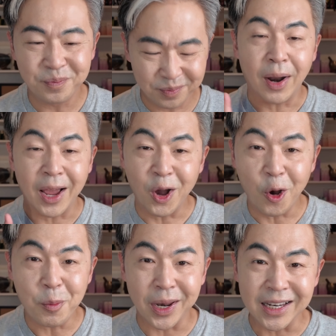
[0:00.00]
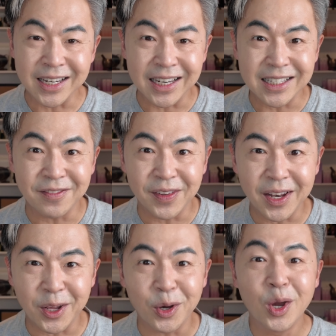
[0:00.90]
Alright, I hope you liked this
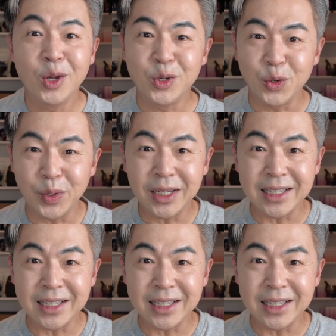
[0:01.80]
video doing